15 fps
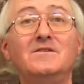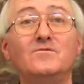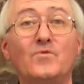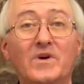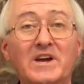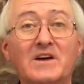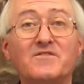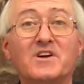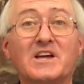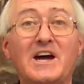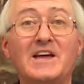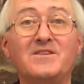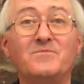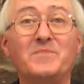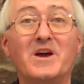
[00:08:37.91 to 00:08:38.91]
whatever
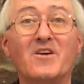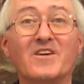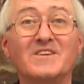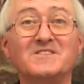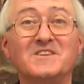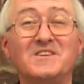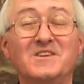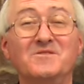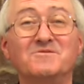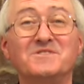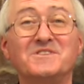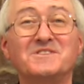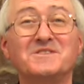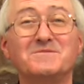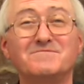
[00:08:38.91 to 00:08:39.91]
kind of bearings it
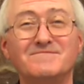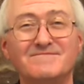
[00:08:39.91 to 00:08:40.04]
uses.